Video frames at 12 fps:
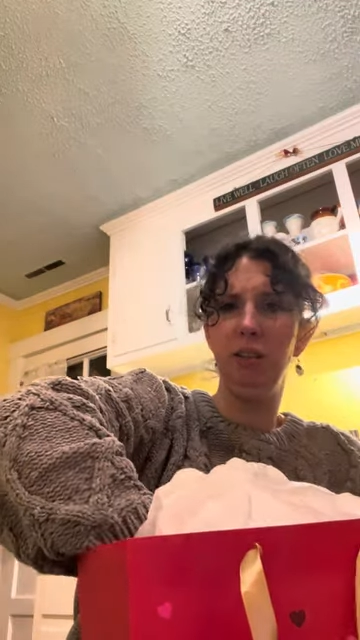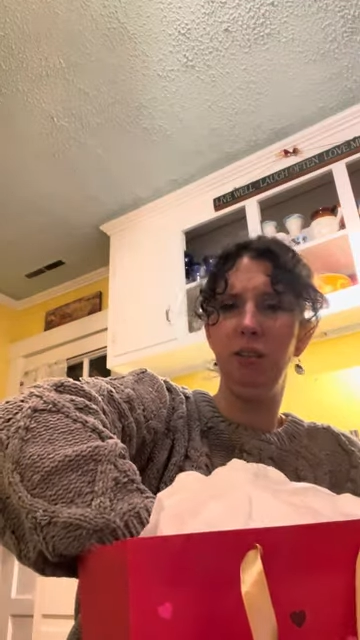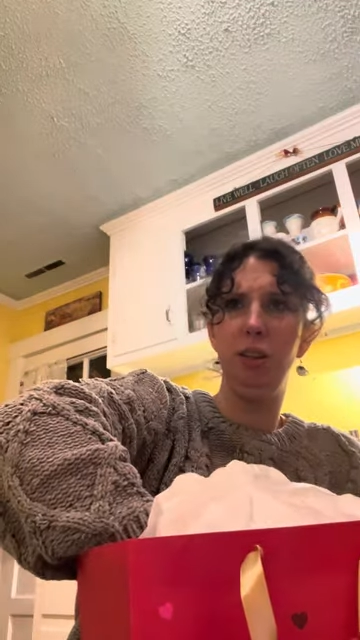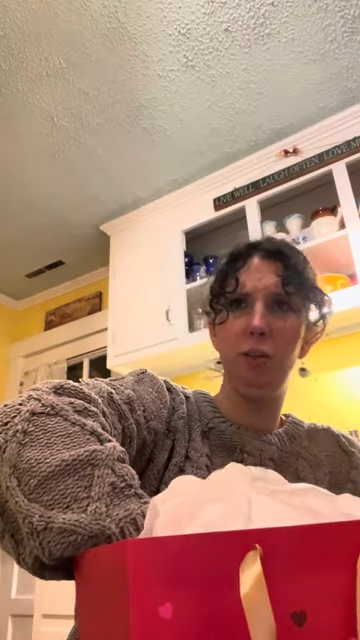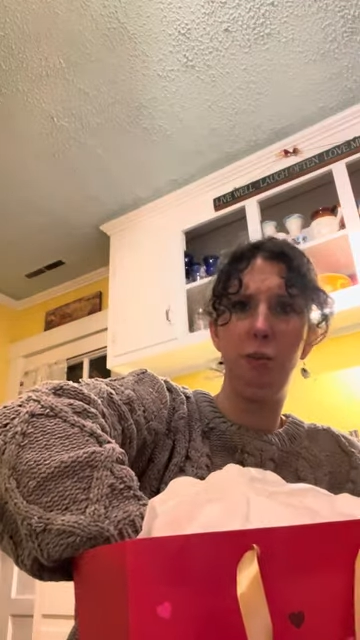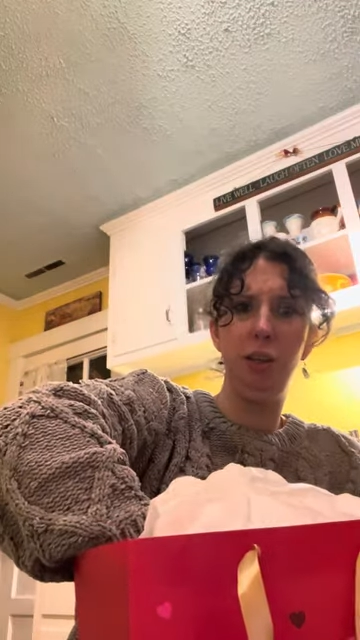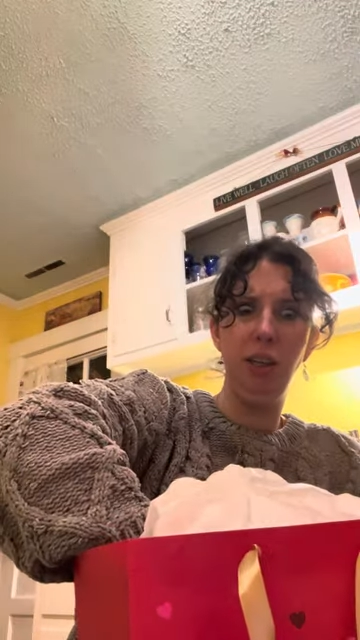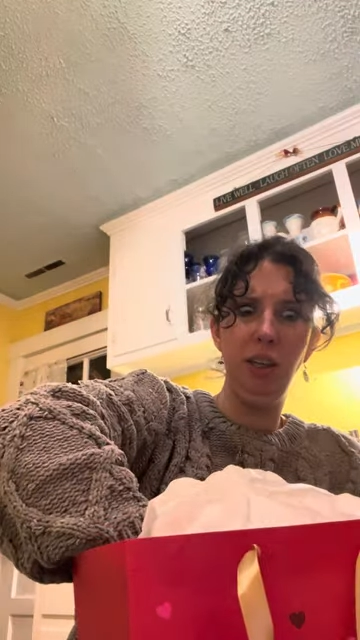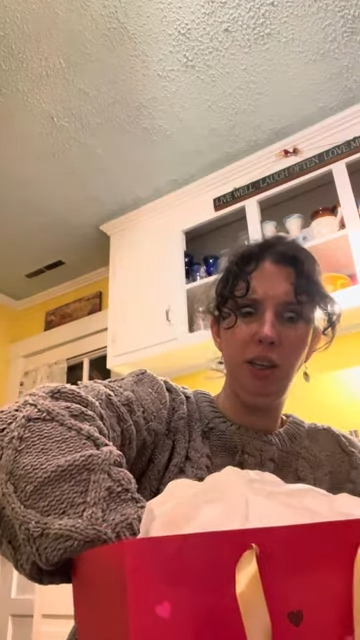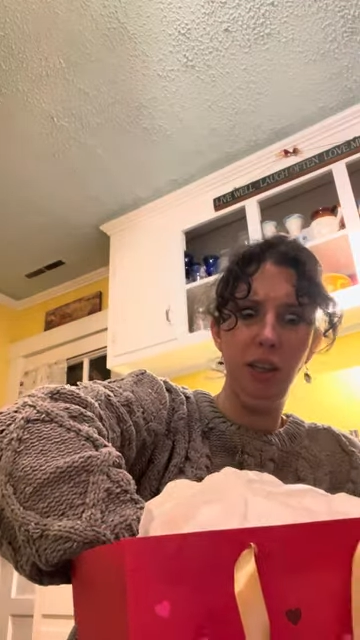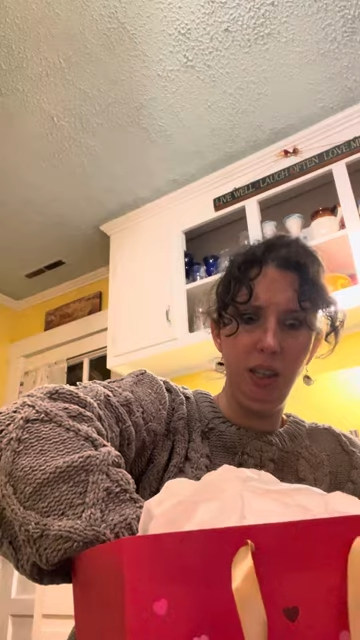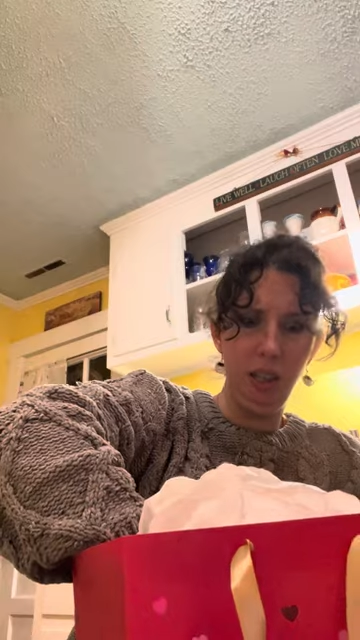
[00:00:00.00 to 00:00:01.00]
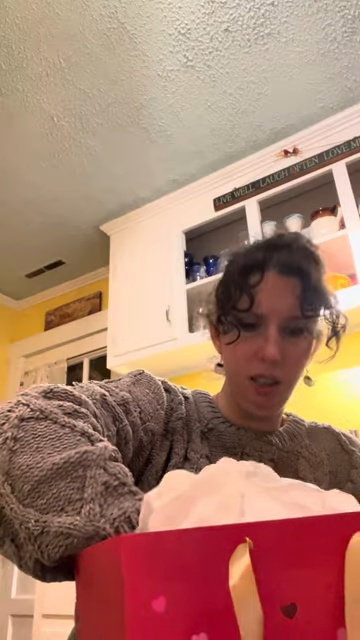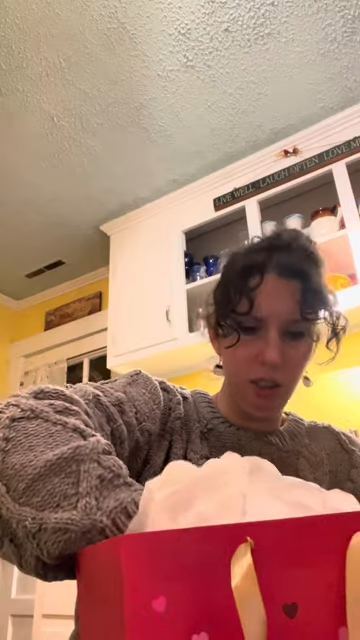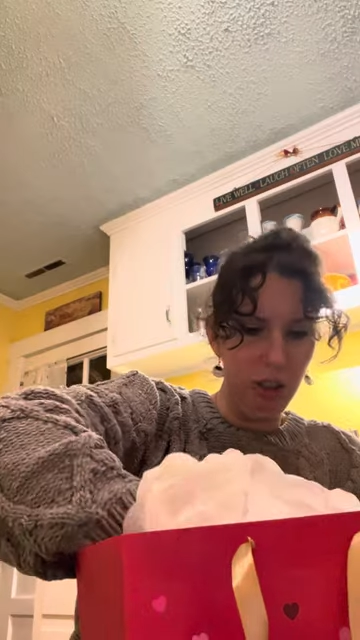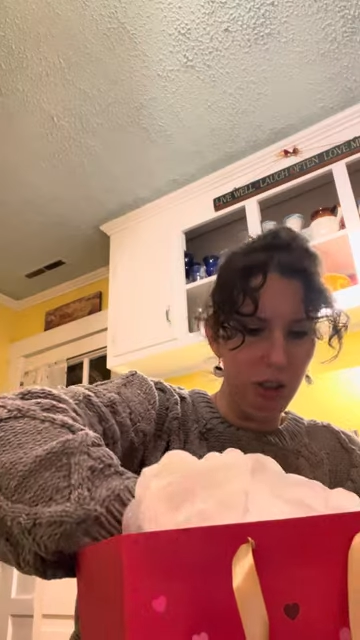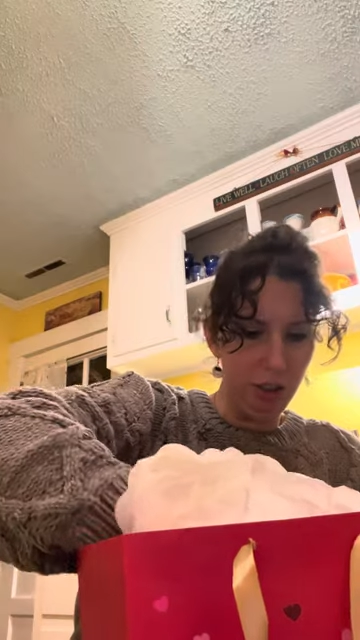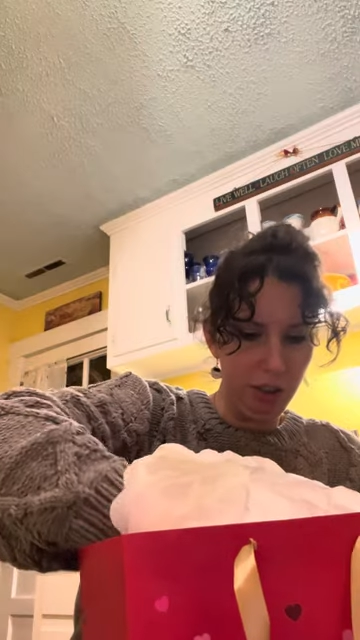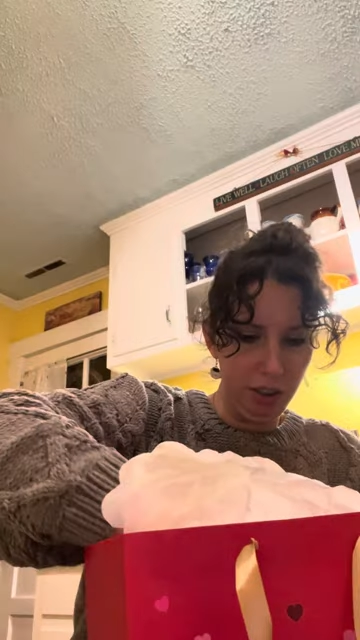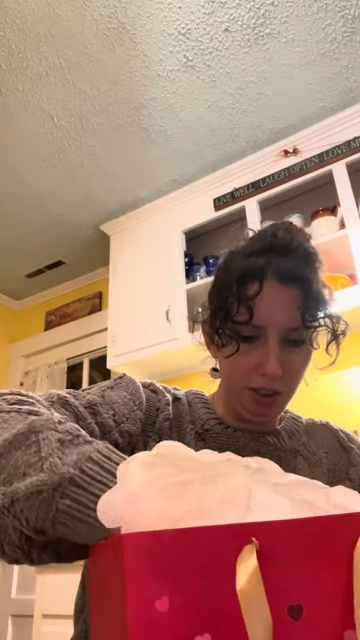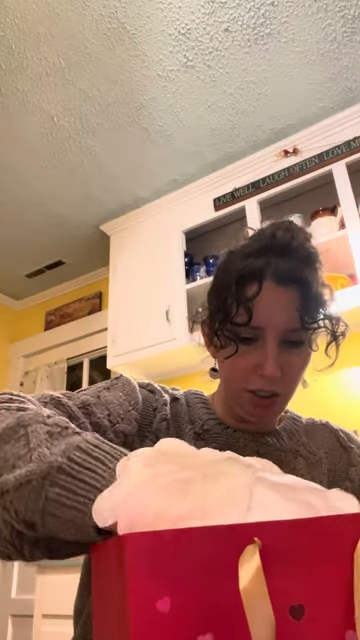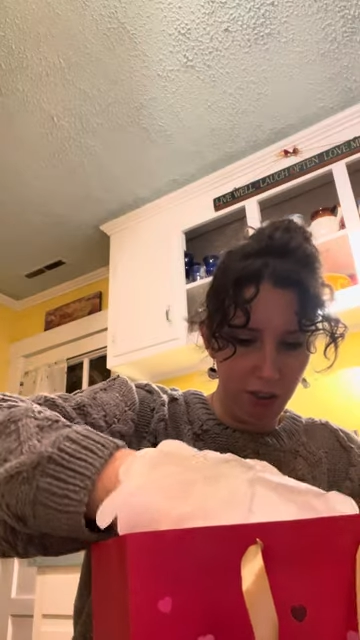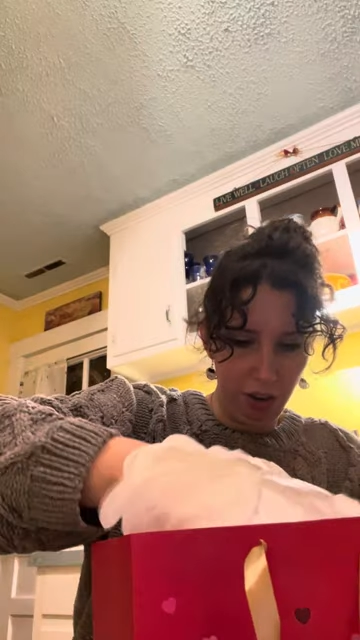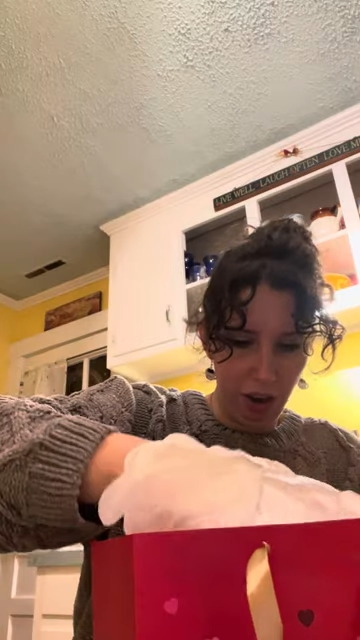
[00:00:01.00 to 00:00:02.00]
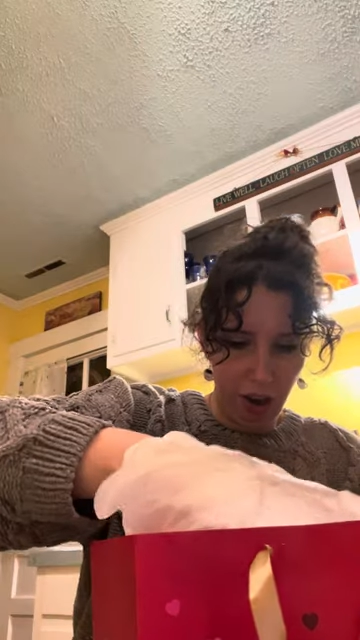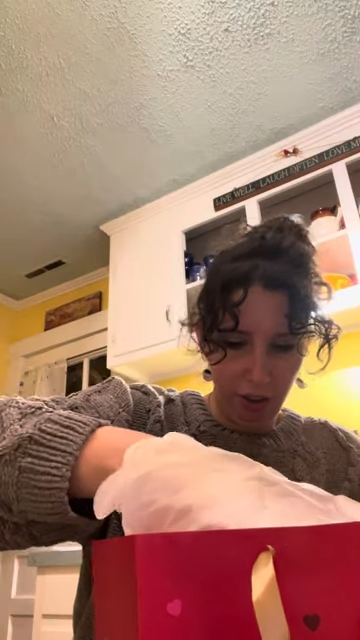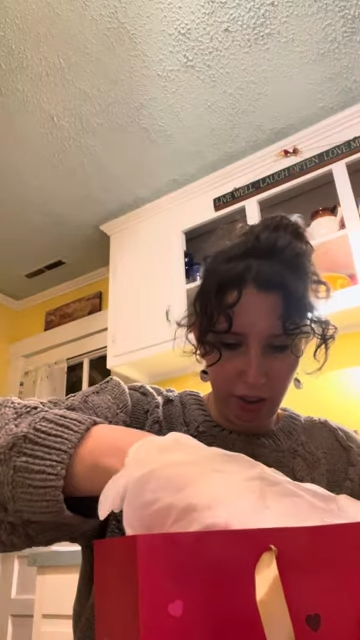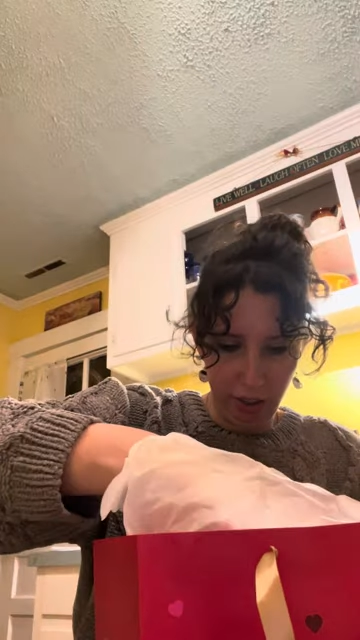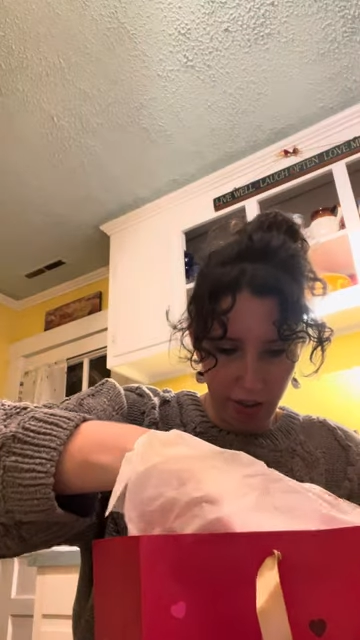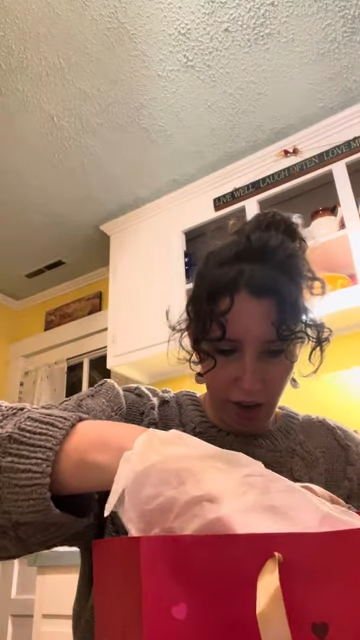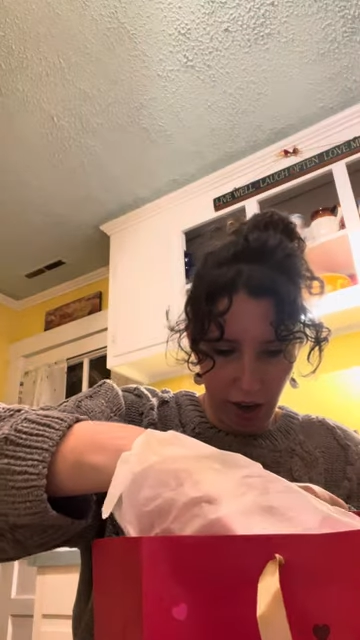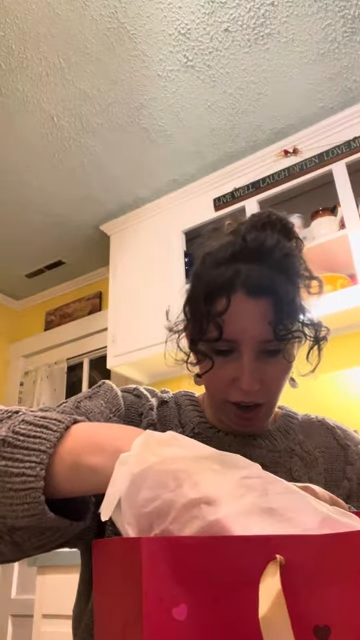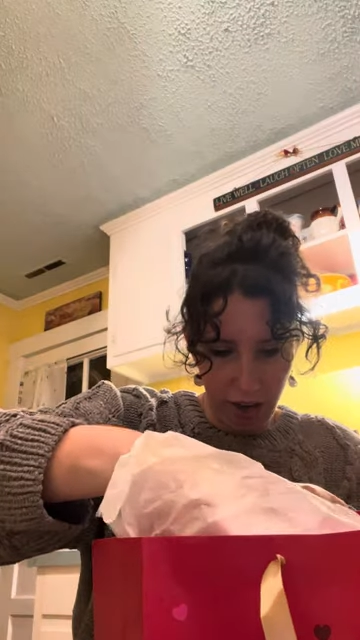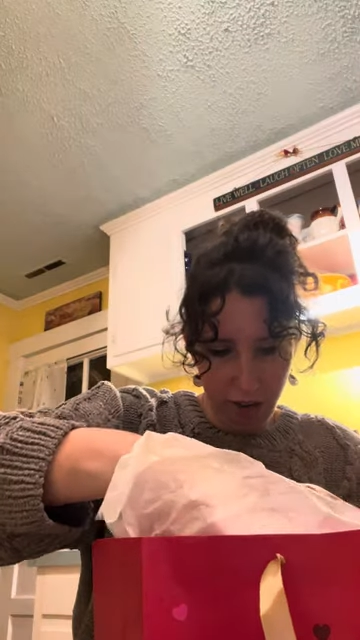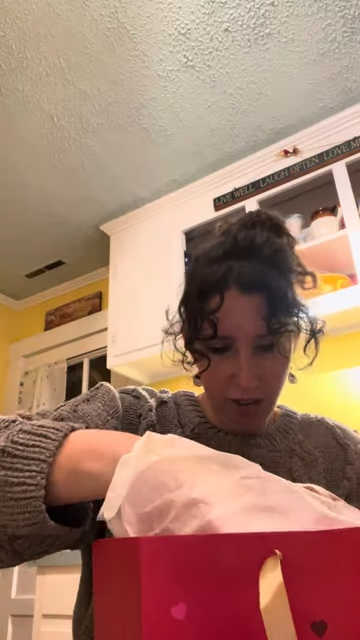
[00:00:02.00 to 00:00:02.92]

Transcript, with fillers: It's been years since I've had Tic Tacs.